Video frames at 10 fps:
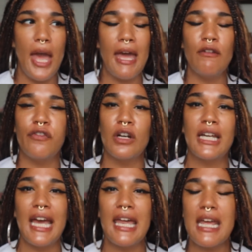and
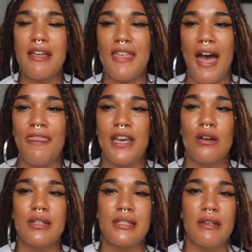forgetting that
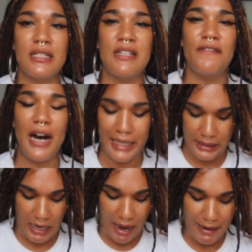there's divine
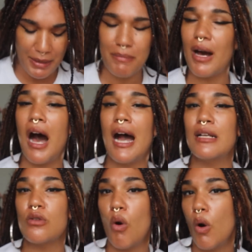timing
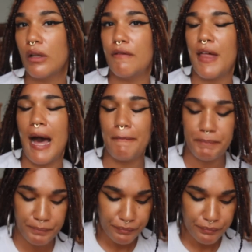behind all of that.